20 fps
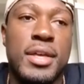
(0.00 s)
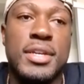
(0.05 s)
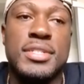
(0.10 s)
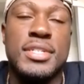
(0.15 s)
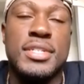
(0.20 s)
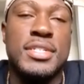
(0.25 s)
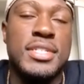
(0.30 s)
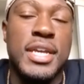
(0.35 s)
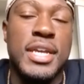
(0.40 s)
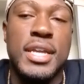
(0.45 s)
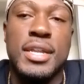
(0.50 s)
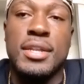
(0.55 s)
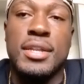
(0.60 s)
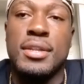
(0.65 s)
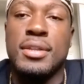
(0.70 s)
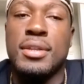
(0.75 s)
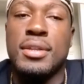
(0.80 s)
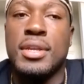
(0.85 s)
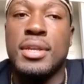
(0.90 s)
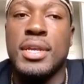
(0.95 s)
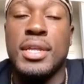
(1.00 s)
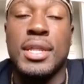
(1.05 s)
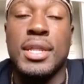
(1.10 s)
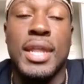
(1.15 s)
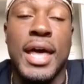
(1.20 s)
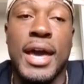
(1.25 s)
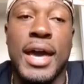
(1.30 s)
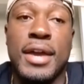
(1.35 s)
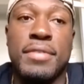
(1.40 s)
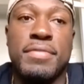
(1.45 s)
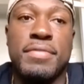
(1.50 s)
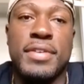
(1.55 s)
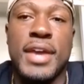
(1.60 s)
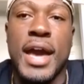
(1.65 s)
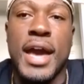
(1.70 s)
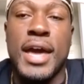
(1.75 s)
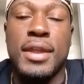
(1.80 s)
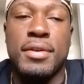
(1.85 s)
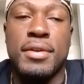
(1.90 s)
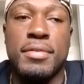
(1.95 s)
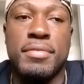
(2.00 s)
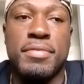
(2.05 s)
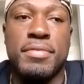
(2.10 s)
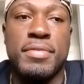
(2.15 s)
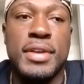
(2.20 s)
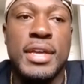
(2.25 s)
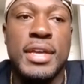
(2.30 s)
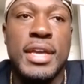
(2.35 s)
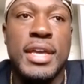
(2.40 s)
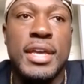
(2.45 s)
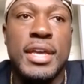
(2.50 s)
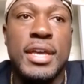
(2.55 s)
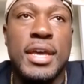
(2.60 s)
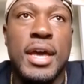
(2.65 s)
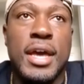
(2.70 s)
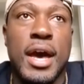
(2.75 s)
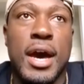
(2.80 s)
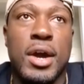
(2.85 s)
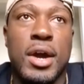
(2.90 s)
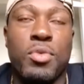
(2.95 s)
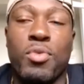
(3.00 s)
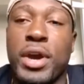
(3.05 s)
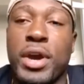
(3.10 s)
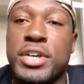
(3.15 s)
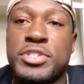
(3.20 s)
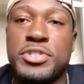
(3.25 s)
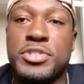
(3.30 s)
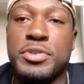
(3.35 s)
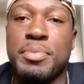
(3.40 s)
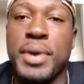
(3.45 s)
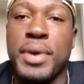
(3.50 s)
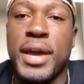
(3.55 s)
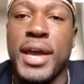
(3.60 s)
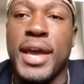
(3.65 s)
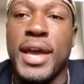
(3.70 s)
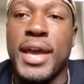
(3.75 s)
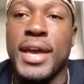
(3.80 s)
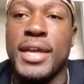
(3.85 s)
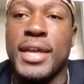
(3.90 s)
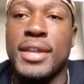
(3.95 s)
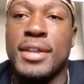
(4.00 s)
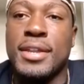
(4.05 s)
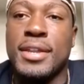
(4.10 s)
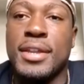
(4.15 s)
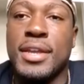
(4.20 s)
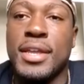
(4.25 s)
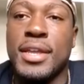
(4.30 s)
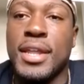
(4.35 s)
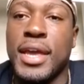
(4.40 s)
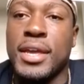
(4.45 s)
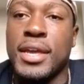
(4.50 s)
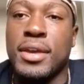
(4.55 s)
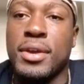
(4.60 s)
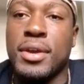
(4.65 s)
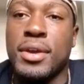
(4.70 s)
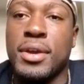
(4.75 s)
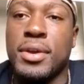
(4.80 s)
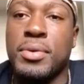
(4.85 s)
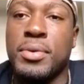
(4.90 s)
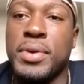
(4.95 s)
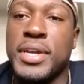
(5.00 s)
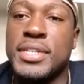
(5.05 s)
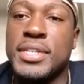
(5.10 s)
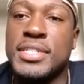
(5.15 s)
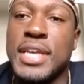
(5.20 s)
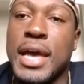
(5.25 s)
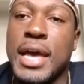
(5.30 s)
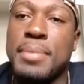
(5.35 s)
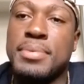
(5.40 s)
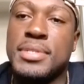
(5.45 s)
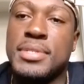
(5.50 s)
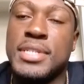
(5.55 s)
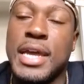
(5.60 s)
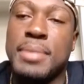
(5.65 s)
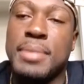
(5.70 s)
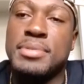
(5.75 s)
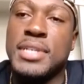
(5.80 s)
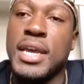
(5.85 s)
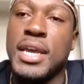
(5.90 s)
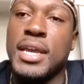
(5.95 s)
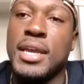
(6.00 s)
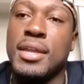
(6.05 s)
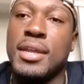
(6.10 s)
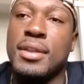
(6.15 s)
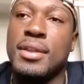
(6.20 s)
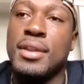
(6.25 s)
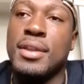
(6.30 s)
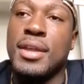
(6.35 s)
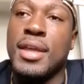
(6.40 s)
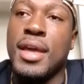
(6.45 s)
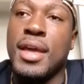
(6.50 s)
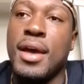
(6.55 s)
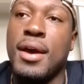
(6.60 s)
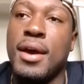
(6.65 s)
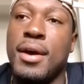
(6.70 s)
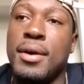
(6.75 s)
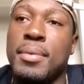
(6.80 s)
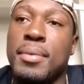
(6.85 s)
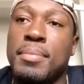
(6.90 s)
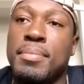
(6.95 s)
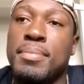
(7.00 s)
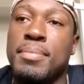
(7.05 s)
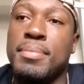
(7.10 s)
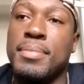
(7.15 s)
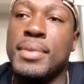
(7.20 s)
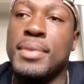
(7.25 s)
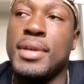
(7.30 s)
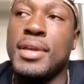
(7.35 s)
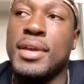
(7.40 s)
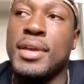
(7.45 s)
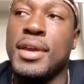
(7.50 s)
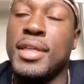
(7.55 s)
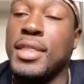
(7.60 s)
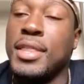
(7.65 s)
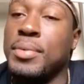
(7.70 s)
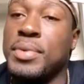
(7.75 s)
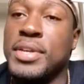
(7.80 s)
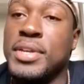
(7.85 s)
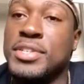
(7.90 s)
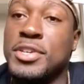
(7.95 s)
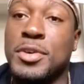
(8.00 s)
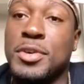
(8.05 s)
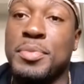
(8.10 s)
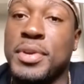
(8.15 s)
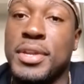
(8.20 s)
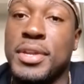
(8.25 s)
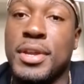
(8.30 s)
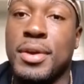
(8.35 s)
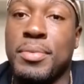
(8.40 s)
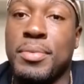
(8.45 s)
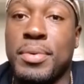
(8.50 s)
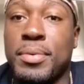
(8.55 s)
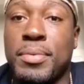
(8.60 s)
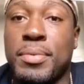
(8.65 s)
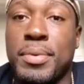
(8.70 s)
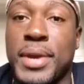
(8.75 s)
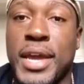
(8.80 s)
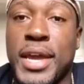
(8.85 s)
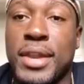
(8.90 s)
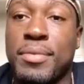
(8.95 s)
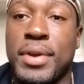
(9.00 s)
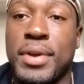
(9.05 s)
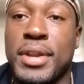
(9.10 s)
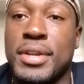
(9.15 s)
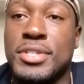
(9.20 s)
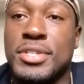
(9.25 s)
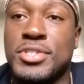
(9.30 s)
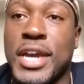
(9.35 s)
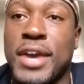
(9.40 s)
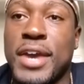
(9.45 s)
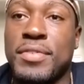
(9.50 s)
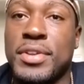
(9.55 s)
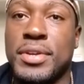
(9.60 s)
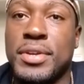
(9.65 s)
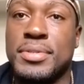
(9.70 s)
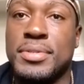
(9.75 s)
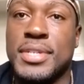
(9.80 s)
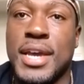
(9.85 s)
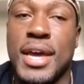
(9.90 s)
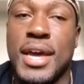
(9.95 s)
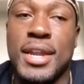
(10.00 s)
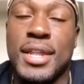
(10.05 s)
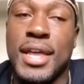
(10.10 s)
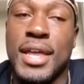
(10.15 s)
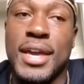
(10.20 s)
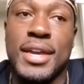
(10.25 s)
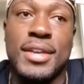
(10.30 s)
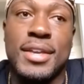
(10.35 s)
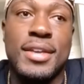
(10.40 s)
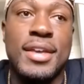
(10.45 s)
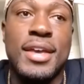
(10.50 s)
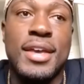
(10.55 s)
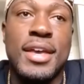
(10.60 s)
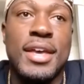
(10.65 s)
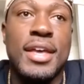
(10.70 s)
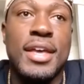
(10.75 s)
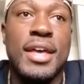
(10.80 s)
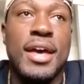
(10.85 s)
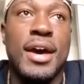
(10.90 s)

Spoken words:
failing, succeeding in life, kind of rushed through my head in like a quick snap second. Um, and then when he told me, we're getting ready to draft you, it was kind of like